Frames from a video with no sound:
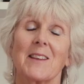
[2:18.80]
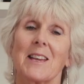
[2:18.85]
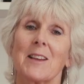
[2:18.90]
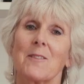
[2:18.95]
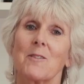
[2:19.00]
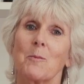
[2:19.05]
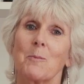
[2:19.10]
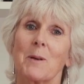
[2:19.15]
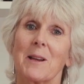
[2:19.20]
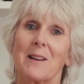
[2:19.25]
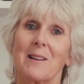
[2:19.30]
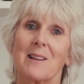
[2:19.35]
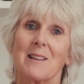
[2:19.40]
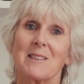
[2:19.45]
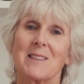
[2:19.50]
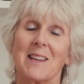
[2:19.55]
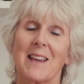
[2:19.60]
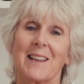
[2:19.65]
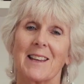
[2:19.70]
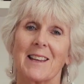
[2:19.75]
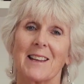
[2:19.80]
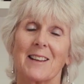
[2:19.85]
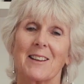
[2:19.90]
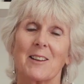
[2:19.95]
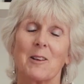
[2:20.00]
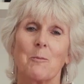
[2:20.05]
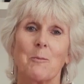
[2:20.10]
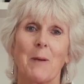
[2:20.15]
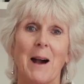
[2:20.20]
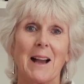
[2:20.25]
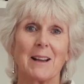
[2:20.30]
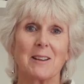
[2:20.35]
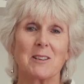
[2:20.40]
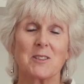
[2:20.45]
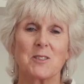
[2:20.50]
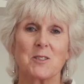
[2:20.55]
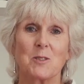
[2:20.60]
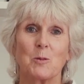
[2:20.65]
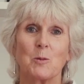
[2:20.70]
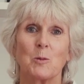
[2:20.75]
the Eve Appeal are taking you
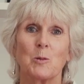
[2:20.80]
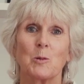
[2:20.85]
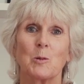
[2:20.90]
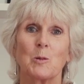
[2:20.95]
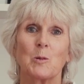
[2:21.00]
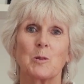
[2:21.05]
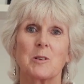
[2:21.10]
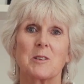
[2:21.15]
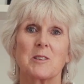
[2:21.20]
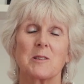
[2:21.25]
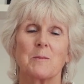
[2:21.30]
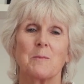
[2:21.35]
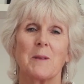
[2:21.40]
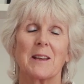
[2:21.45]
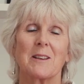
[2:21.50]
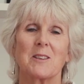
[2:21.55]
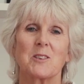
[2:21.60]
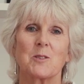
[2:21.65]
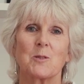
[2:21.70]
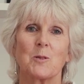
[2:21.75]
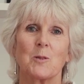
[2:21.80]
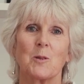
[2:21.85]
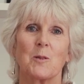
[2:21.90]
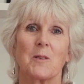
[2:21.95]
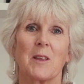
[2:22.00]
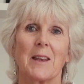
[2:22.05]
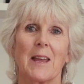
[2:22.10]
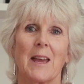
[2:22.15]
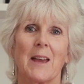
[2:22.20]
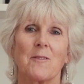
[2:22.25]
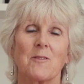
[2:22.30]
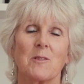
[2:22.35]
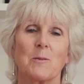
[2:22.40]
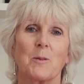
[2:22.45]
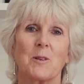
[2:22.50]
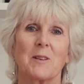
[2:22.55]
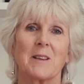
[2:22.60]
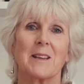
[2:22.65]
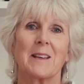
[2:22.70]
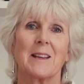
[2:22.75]
back to school to make sure that
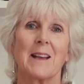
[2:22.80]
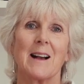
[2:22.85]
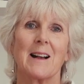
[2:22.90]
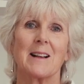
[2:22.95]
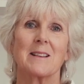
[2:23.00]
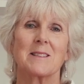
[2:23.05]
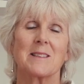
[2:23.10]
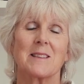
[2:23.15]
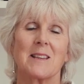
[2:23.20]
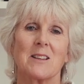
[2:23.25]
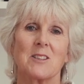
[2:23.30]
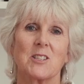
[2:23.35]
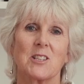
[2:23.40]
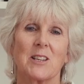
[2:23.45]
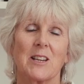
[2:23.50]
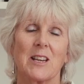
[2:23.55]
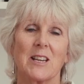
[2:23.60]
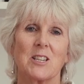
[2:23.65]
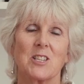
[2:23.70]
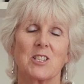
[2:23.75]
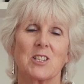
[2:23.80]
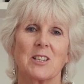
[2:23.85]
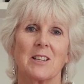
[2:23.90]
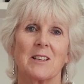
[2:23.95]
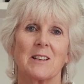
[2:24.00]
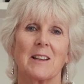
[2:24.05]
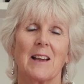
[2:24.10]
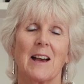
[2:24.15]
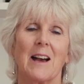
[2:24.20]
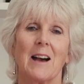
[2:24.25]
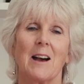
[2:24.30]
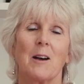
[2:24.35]
everybody has the education